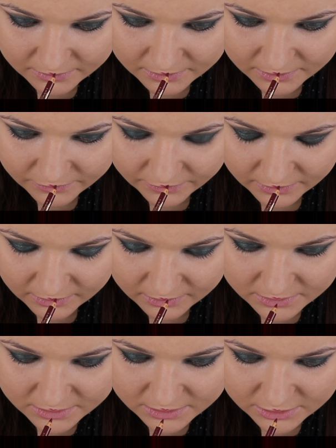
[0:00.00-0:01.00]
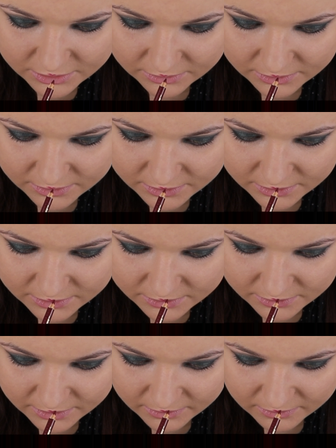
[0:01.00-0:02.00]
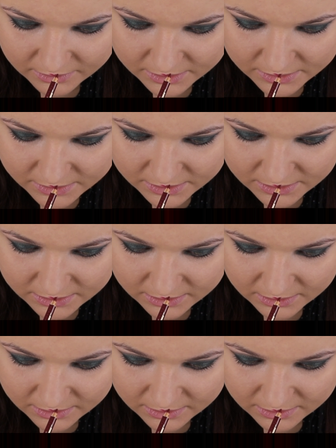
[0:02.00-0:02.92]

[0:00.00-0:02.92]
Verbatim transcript: so if you use short strokes